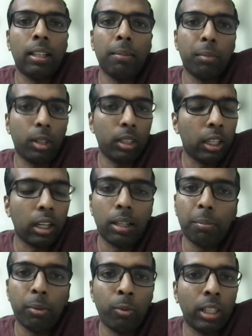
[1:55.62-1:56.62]
yeah,
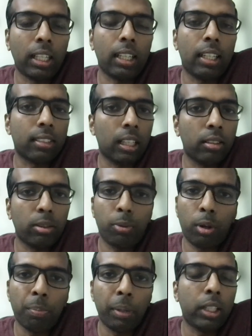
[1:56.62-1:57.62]
whether it is TensorFlow,
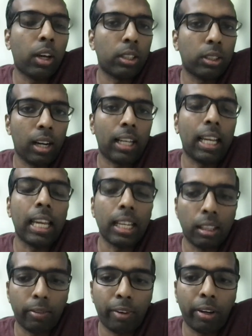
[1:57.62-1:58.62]
PyTorch, or like any other
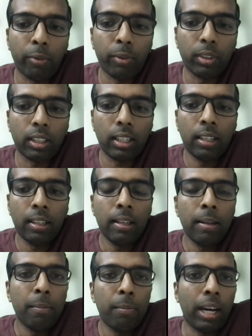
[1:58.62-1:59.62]
framework,
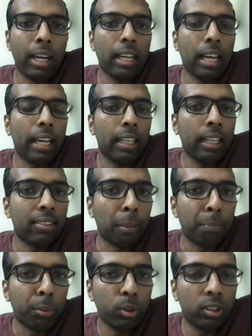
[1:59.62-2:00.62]
right? And it
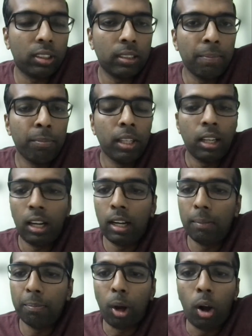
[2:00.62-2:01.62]
supports
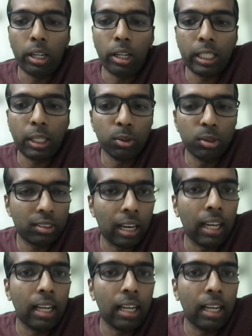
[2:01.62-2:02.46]
all reduced style